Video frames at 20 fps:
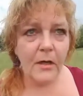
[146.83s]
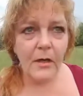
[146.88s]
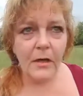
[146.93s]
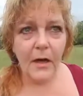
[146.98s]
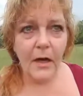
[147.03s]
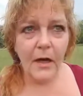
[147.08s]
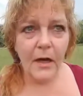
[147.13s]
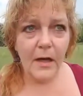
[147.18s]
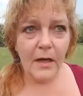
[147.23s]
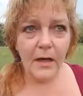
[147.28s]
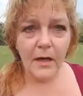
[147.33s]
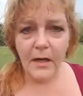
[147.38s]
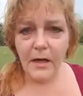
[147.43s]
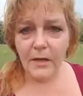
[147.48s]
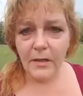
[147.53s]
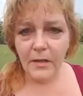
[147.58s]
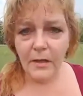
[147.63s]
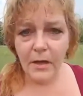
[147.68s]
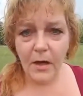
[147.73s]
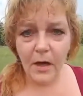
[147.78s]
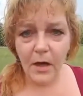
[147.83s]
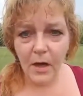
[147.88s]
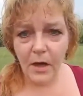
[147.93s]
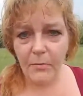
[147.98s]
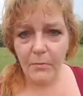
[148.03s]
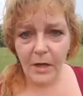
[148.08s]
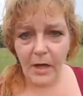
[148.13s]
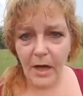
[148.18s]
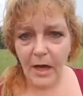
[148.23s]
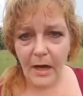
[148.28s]
and to
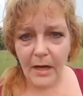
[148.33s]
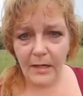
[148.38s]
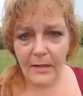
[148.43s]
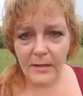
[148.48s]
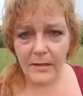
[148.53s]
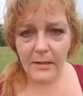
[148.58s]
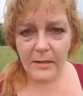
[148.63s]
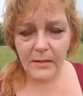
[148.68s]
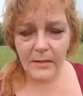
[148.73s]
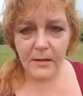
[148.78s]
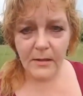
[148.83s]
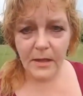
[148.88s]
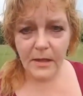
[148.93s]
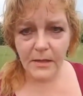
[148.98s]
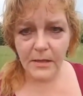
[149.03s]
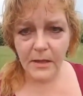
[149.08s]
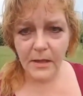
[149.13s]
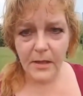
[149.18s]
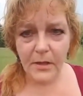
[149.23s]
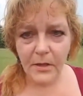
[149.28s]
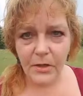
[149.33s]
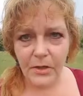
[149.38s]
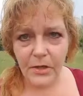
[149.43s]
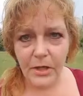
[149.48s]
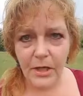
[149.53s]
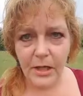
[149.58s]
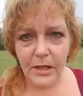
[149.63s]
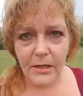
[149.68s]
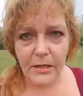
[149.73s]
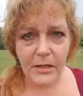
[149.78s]
harmonize these
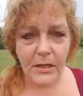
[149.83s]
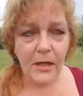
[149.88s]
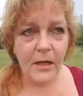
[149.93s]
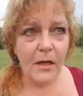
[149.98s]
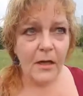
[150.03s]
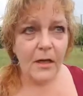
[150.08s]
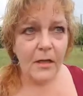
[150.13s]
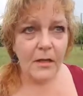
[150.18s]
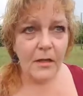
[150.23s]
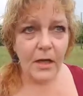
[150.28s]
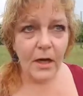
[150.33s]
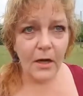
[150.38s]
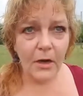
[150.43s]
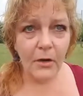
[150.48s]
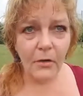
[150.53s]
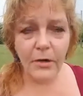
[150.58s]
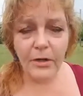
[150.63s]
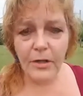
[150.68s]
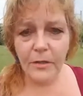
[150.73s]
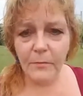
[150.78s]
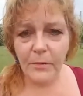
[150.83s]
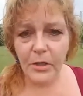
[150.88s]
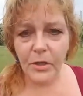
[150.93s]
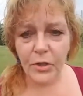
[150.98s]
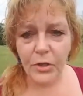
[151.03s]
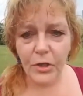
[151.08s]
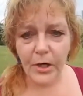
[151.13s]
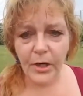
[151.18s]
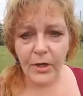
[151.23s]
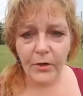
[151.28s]
energies. They're going to be
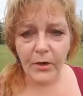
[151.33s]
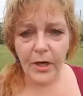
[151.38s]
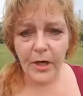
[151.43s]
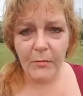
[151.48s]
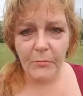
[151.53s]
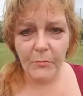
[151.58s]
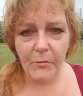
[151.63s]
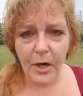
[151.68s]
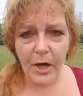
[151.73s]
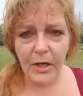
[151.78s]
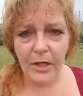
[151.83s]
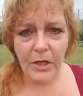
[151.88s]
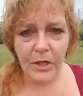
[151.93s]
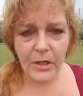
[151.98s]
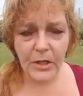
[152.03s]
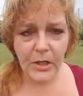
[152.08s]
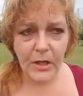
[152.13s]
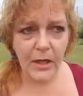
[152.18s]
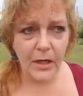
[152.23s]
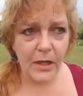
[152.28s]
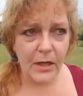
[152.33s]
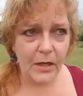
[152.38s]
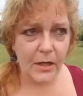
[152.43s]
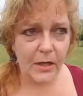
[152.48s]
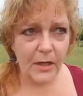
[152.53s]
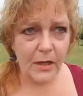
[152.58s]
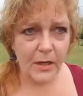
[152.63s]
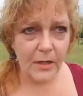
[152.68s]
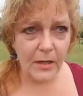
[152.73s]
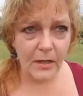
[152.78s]
triggering much
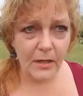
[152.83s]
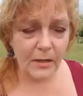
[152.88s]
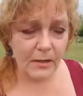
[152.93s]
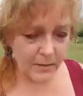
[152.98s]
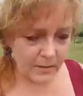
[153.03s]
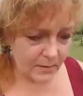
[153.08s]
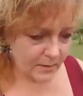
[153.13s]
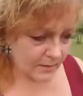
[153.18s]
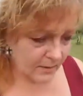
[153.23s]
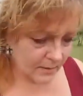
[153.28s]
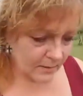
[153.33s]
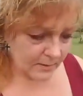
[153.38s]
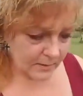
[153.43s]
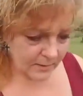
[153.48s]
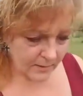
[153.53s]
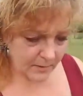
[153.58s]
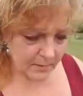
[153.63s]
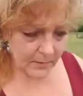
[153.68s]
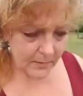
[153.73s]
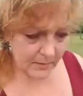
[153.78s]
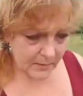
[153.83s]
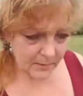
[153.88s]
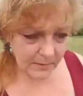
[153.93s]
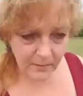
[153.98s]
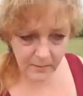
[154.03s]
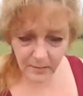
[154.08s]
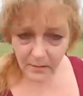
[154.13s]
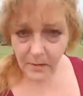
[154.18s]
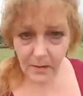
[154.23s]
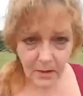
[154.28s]
in
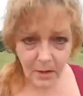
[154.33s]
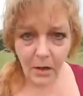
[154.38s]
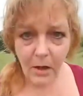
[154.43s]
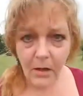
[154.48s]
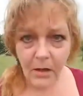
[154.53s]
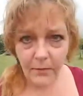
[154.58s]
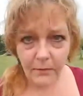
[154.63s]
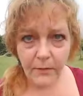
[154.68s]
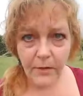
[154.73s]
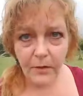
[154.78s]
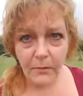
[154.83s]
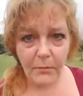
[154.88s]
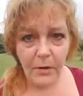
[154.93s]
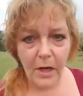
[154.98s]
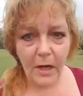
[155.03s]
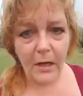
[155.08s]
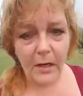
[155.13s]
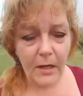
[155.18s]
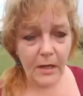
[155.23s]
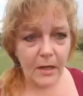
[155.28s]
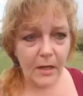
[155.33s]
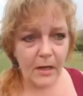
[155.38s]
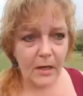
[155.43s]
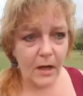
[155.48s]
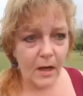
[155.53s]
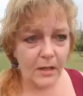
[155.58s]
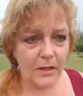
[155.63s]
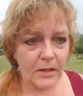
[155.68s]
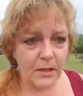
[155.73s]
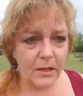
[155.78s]
all of humanity,
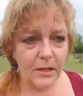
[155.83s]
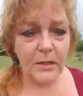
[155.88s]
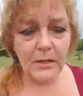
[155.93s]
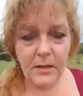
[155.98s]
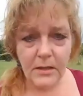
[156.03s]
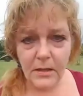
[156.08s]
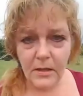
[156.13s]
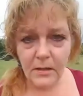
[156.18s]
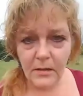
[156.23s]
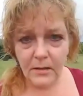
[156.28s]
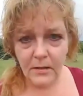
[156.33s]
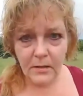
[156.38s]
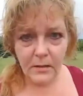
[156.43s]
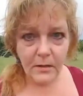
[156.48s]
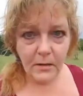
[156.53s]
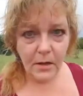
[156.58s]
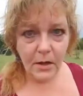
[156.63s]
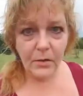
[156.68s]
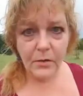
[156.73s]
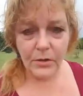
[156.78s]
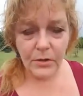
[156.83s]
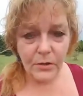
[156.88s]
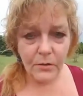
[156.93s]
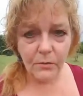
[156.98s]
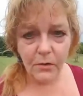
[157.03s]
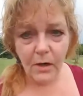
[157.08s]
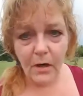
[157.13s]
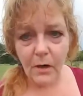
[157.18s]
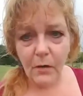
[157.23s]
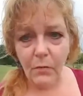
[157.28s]
not just those who
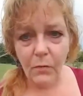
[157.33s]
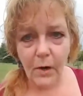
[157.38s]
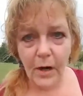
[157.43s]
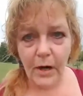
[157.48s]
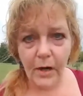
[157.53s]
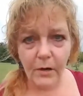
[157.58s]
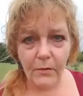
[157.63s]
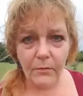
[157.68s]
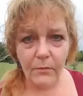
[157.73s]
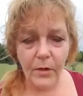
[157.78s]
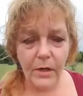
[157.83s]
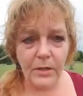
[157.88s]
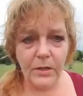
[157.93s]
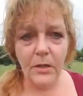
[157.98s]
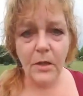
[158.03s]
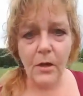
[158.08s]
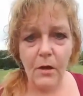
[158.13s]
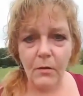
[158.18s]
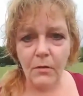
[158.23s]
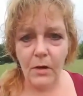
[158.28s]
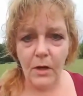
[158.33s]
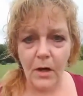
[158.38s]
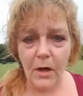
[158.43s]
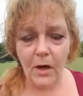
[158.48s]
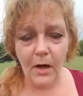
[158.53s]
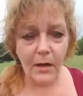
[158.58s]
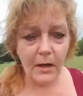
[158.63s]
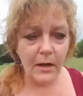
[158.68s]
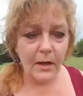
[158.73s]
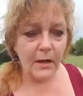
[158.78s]
are aware of what's going on.